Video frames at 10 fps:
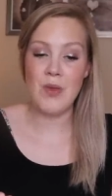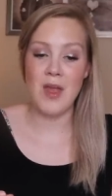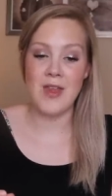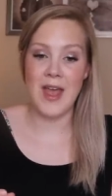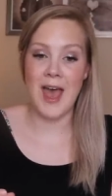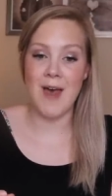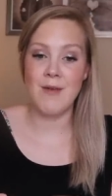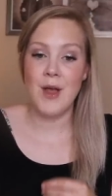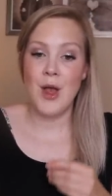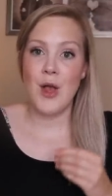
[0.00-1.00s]
They
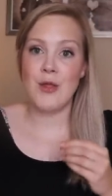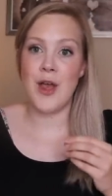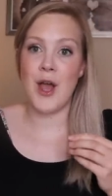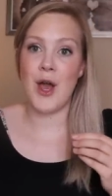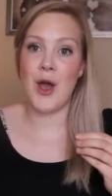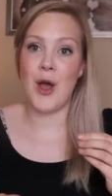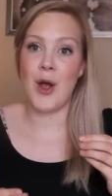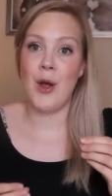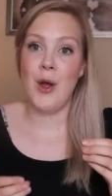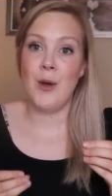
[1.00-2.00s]
have
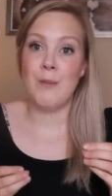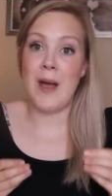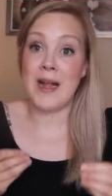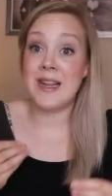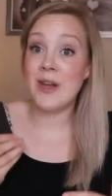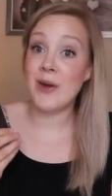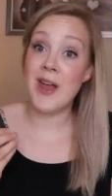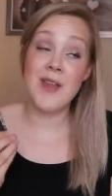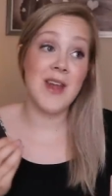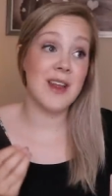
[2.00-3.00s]
their
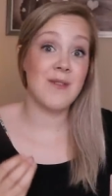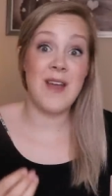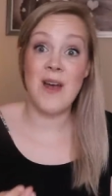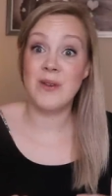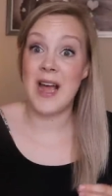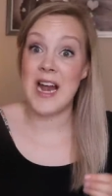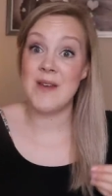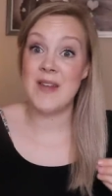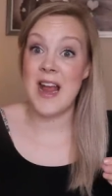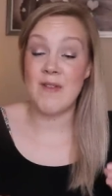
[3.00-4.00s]
bacteria that is found kind
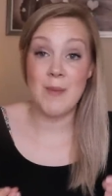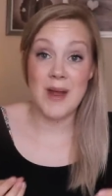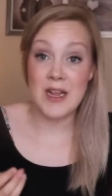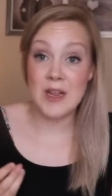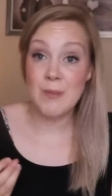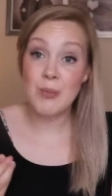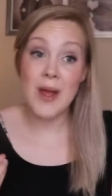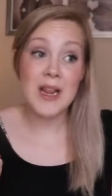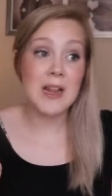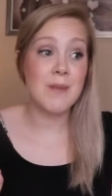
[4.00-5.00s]
of in everybody's
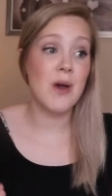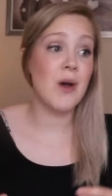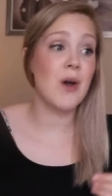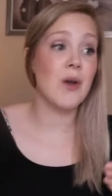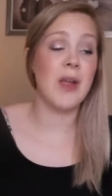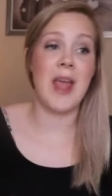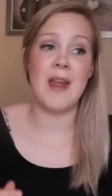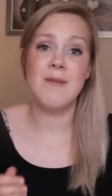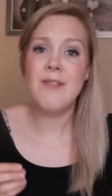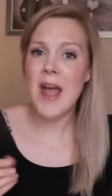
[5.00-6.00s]
breast milk
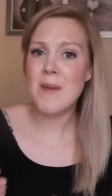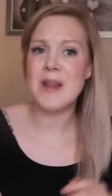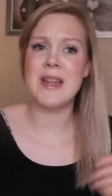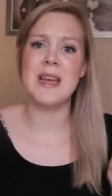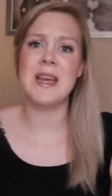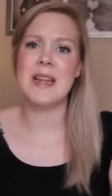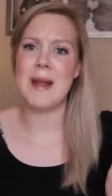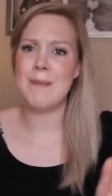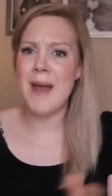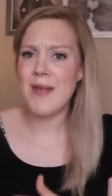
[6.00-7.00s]
and viruses
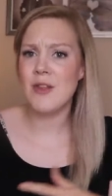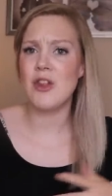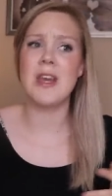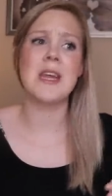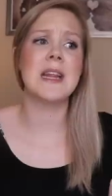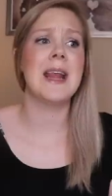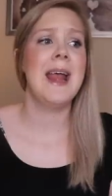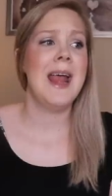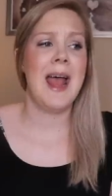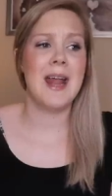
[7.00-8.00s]
and pathogens
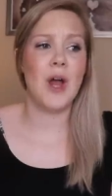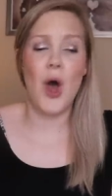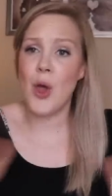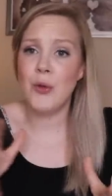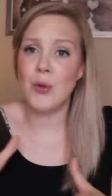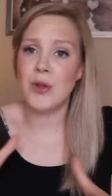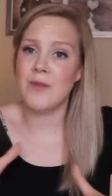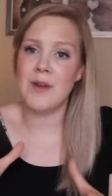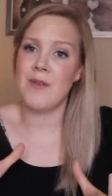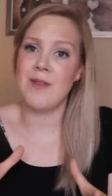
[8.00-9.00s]
and all sorts
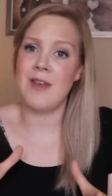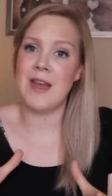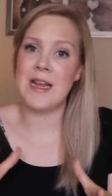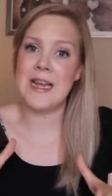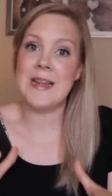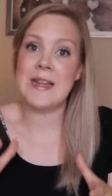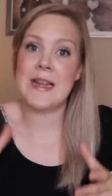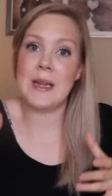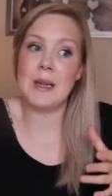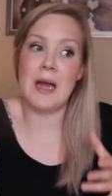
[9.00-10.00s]
of different things in
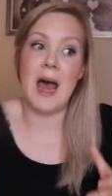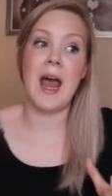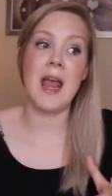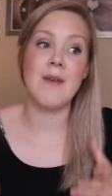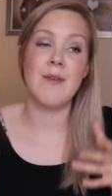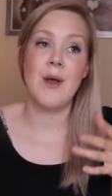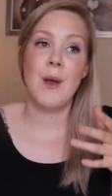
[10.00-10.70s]
this live